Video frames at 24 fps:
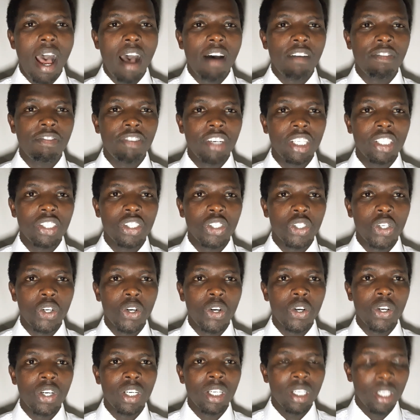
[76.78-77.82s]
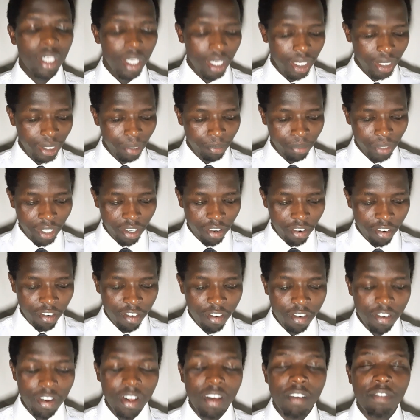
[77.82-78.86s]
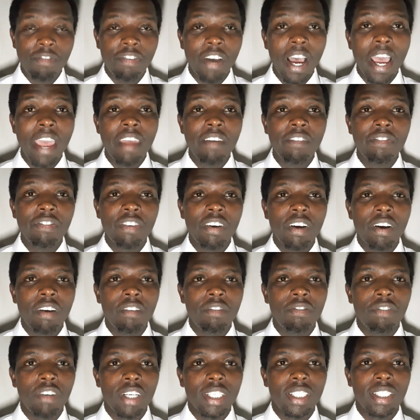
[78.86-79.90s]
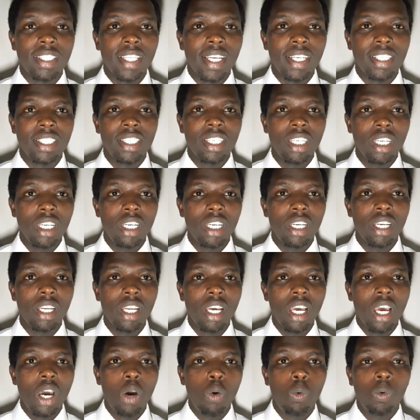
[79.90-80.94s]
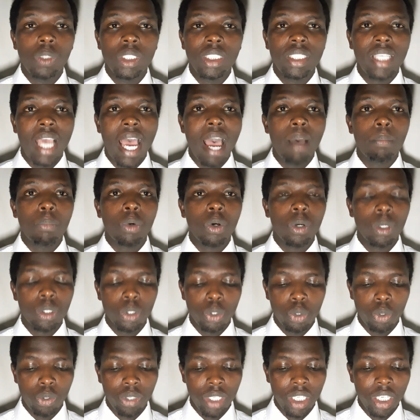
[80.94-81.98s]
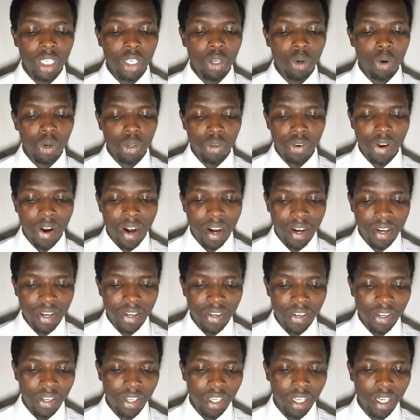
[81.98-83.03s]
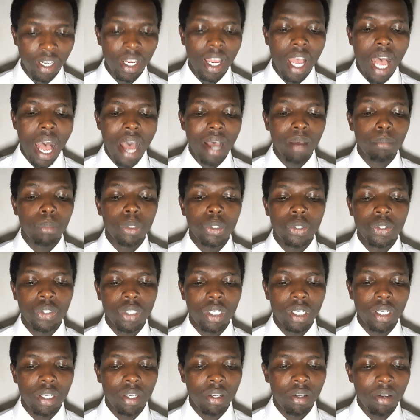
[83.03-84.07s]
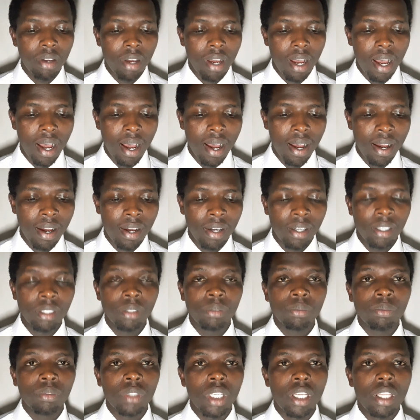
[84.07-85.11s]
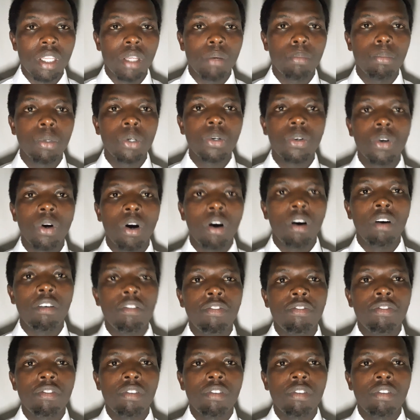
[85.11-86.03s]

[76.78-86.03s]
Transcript: 1 John chapter 5, verse 13, which I'm going to read on your hearing. I'm using the book of